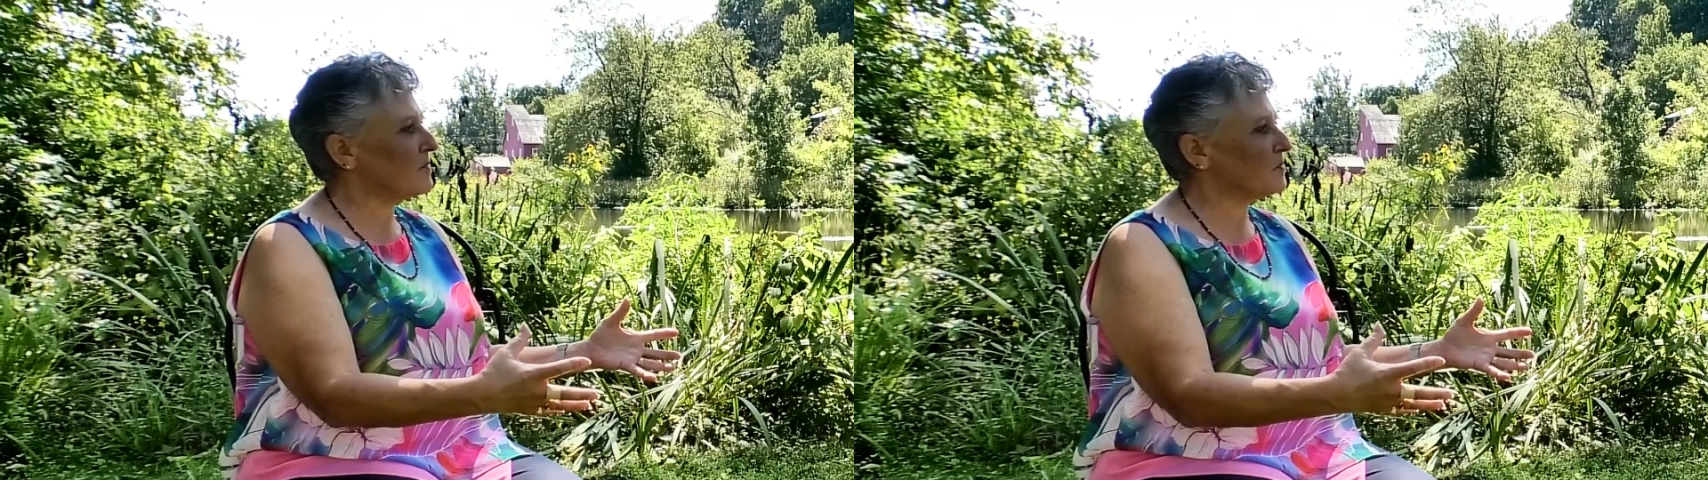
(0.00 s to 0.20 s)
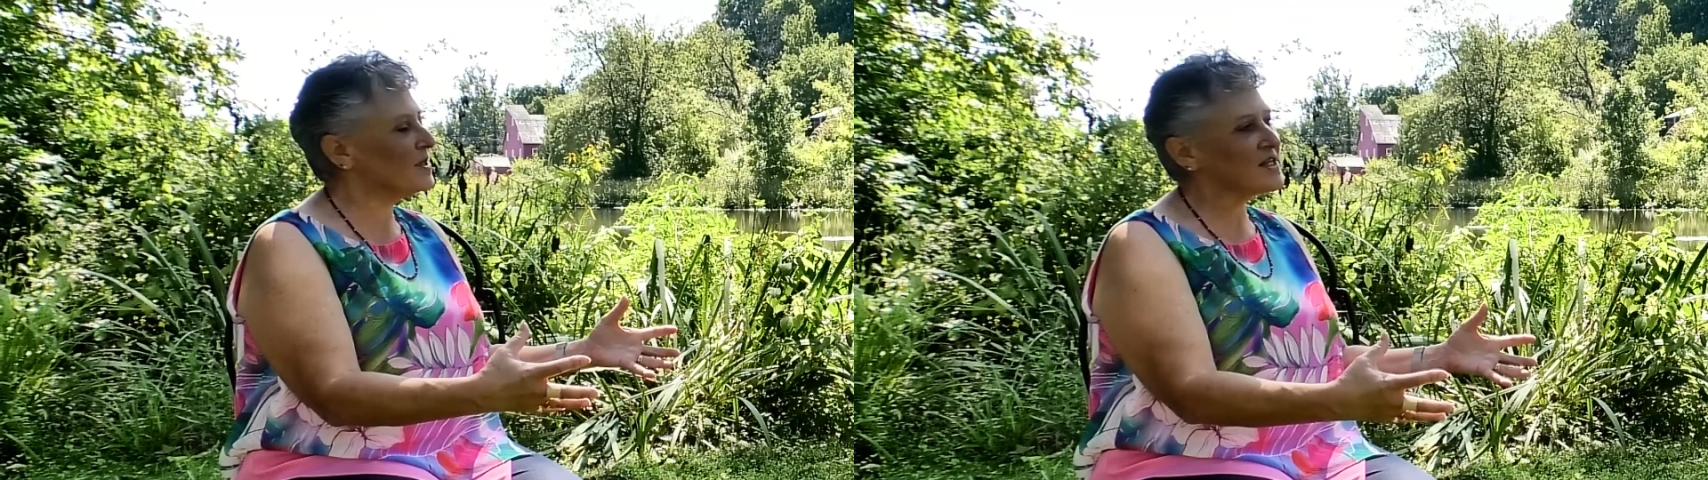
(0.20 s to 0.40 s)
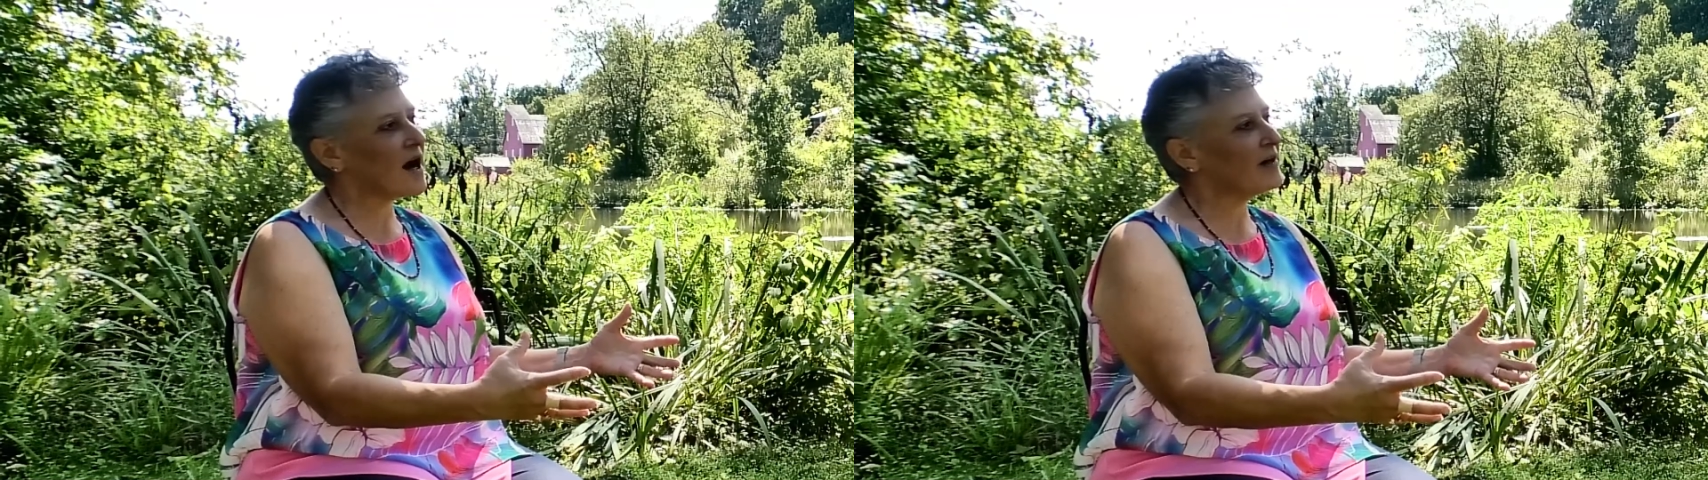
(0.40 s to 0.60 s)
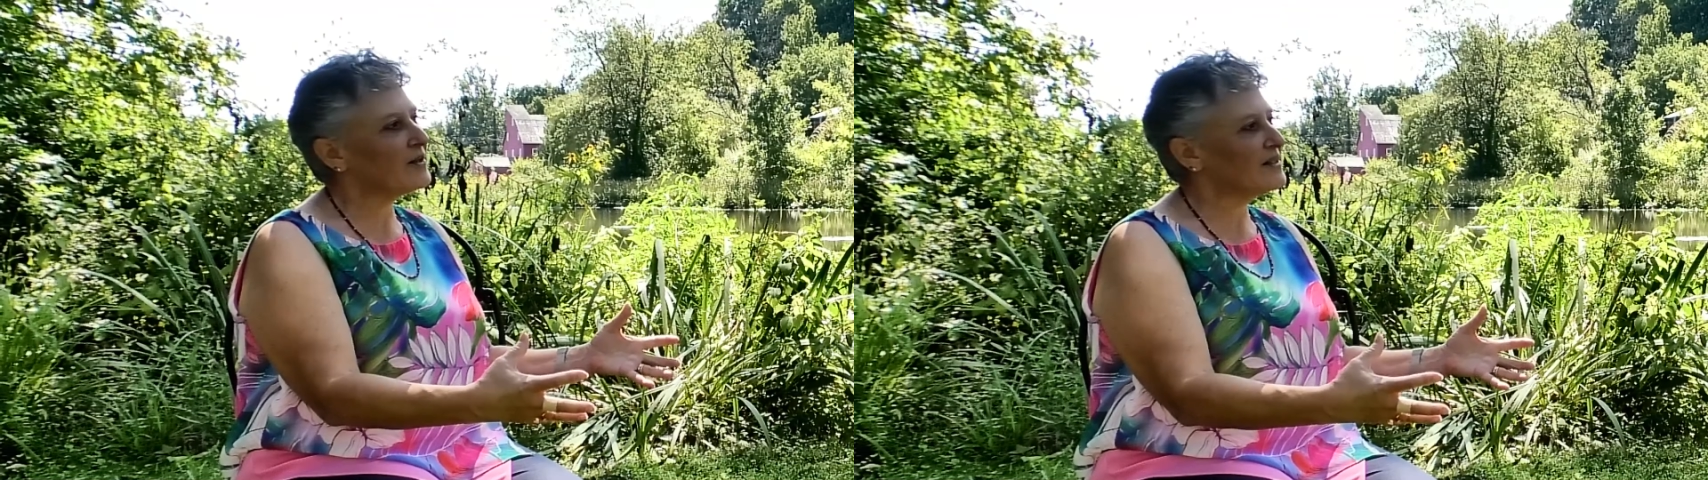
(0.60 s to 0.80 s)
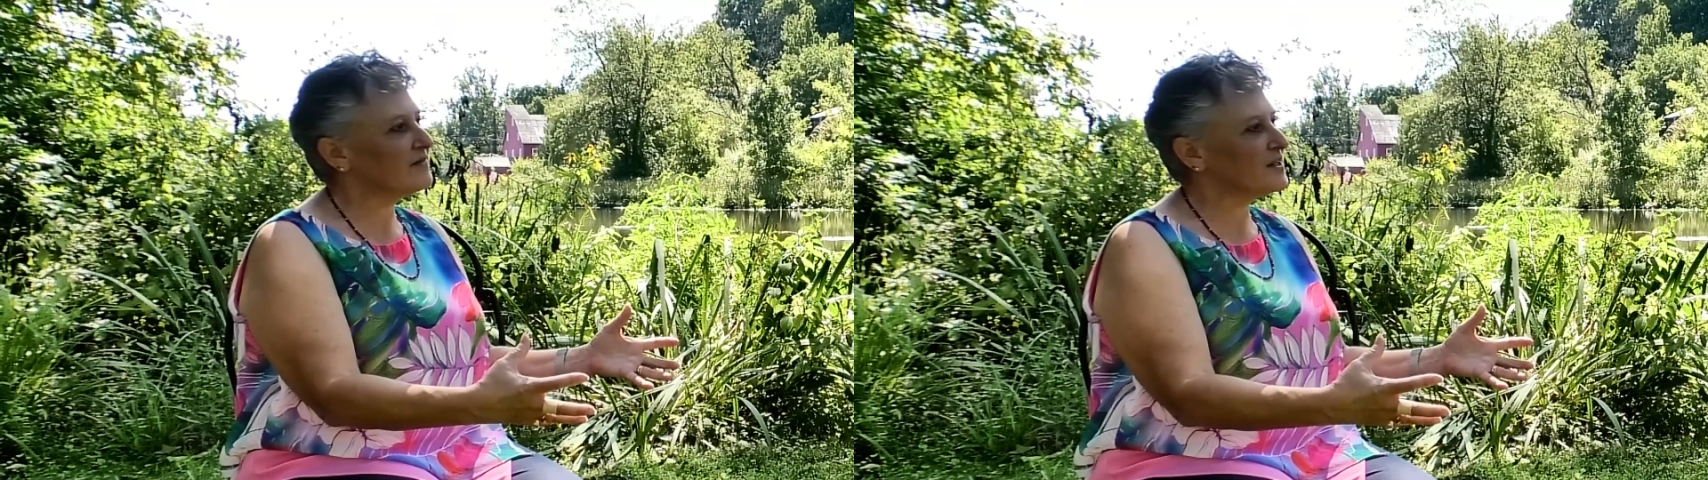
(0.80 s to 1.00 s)

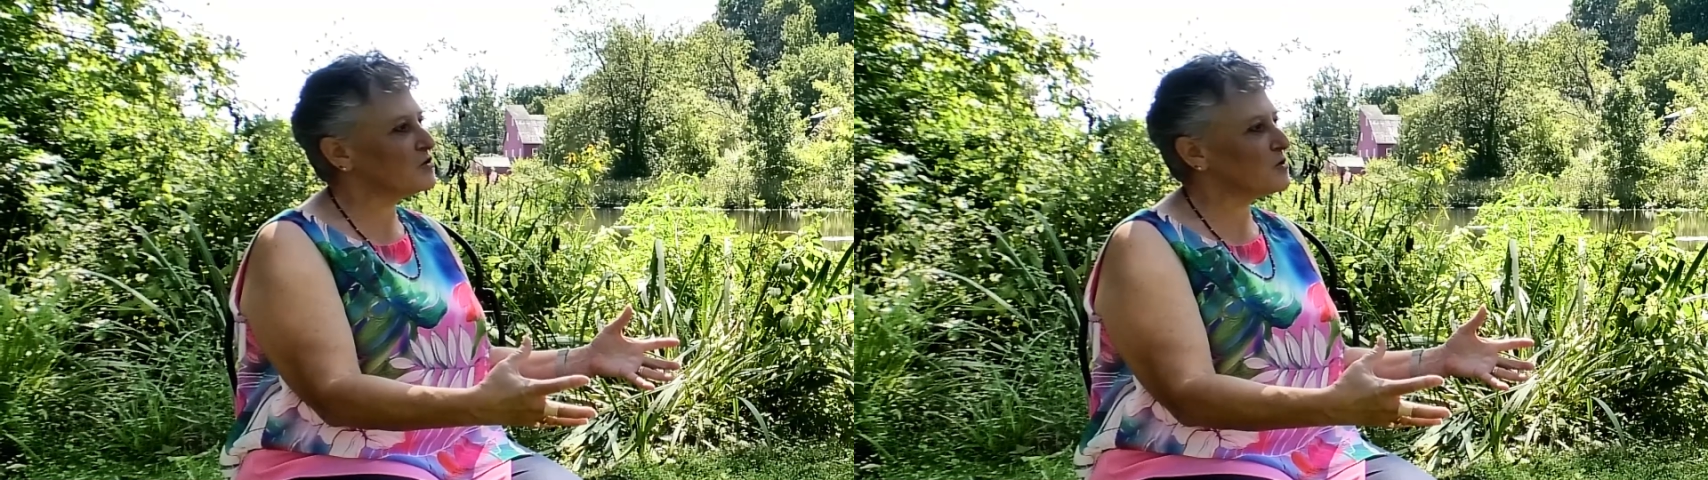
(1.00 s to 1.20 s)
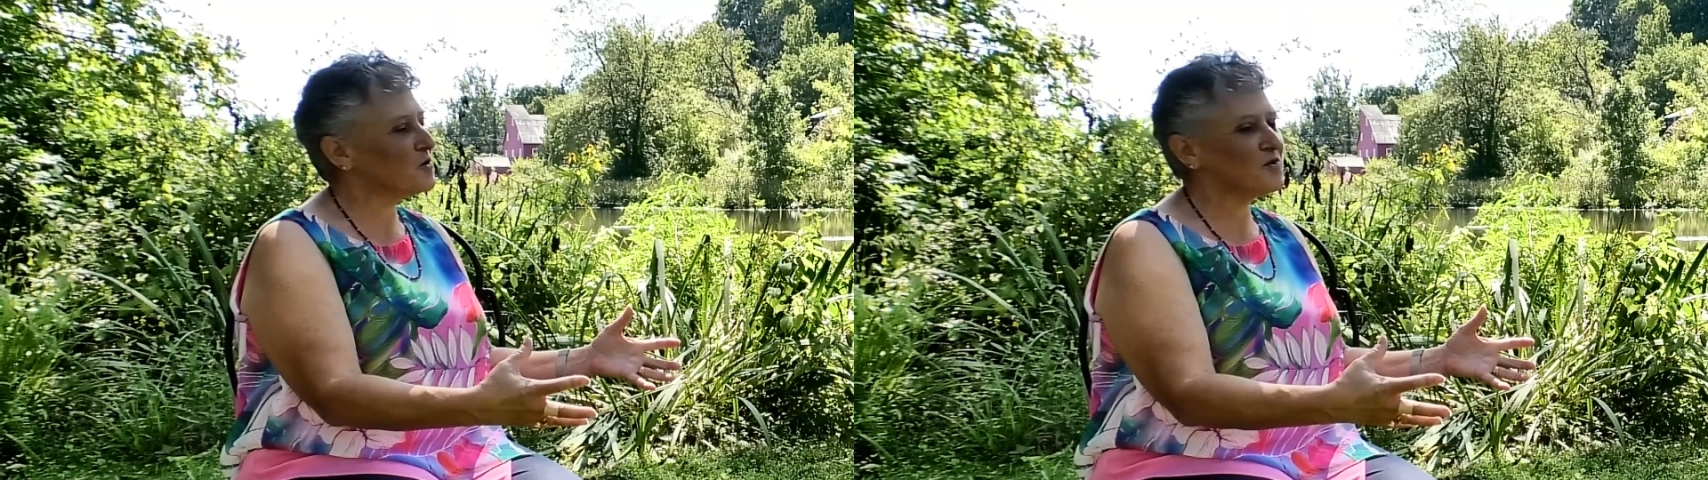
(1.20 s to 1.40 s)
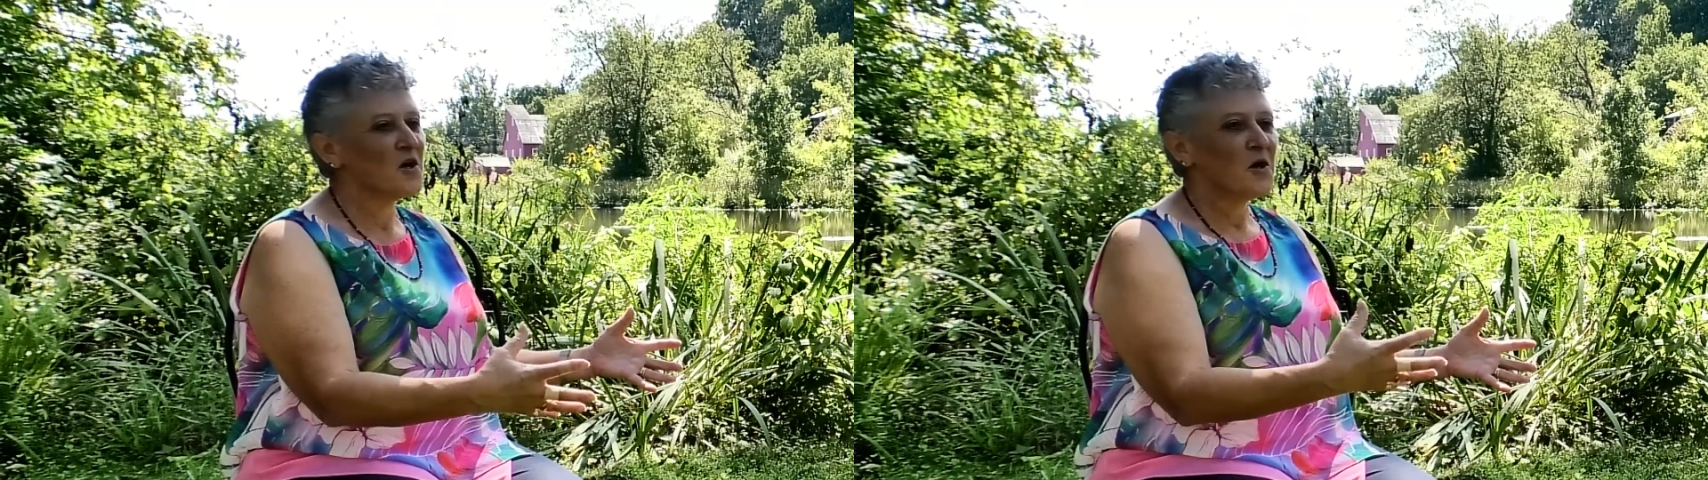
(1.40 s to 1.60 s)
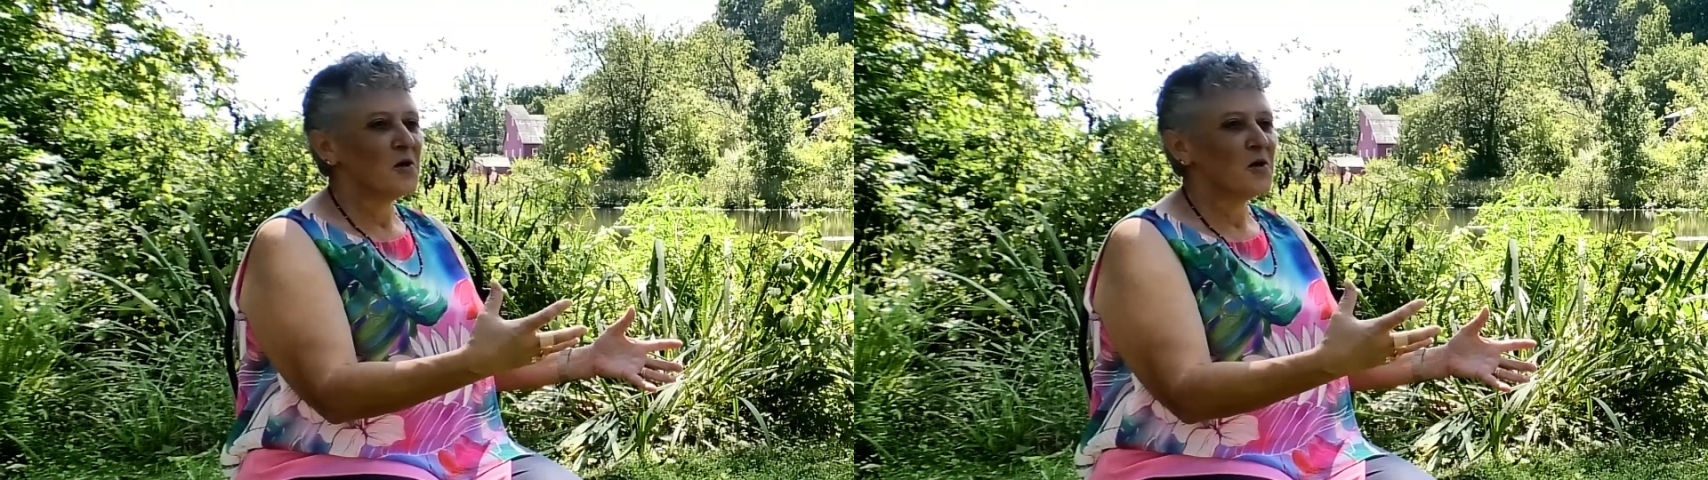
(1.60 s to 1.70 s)
retired individuals